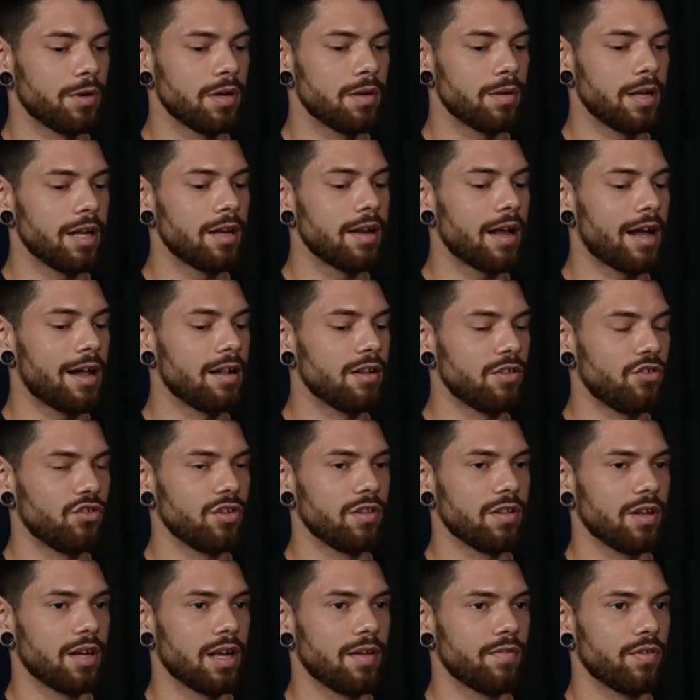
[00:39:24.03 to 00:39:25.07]
analogy
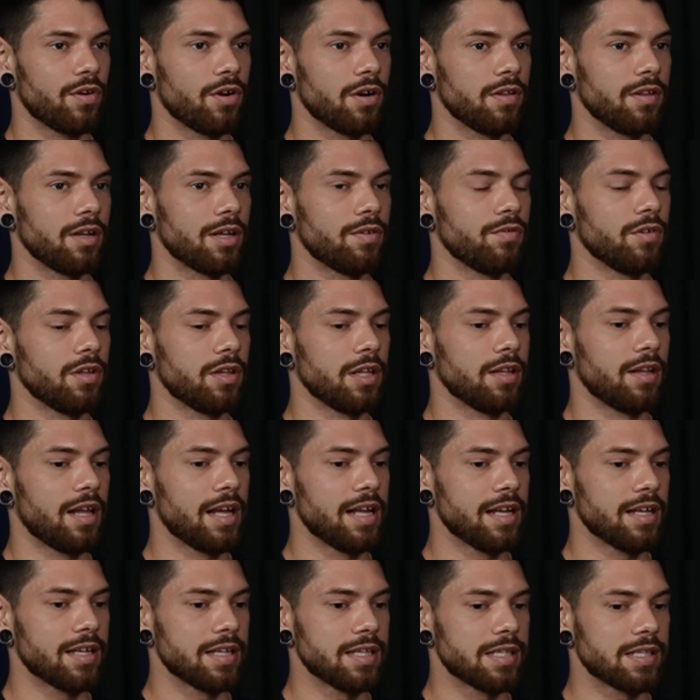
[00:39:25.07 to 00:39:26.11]
that I've heard that I really
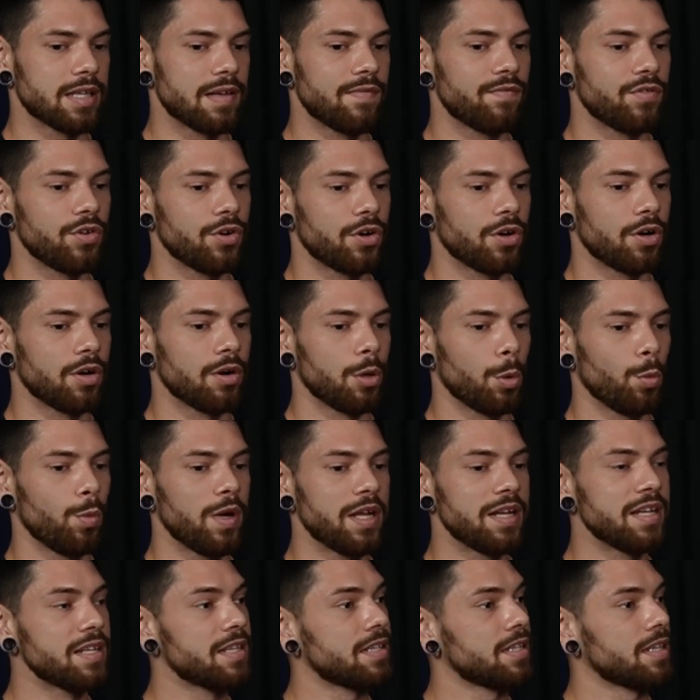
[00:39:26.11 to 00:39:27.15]
like is if you're
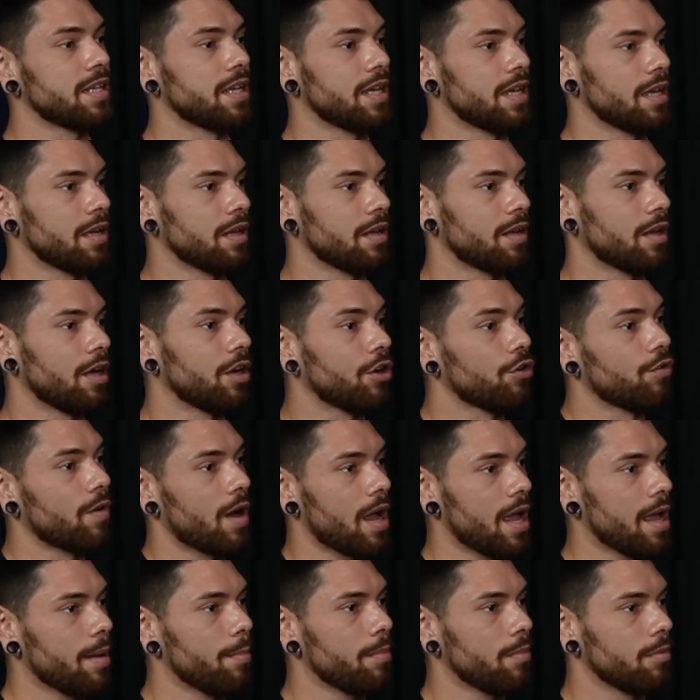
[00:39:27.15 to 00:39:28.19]
witnessing a
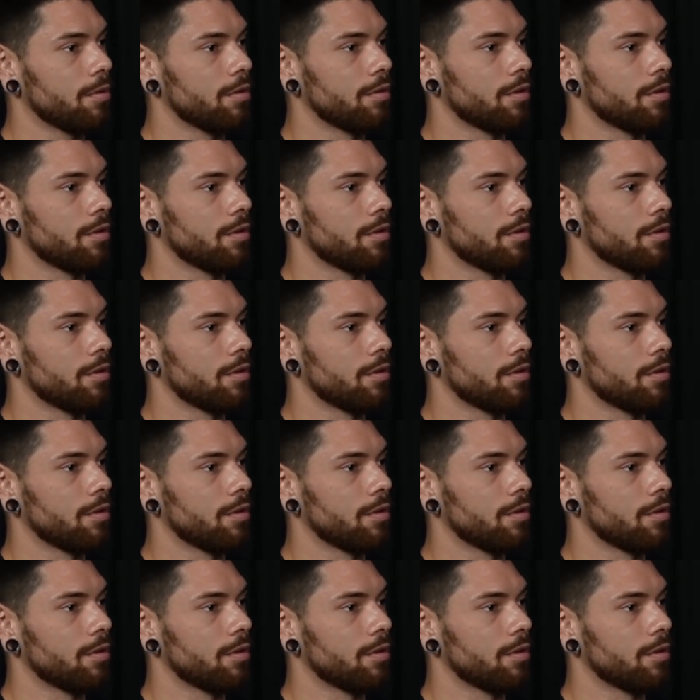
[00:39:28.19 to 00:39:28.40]
crime,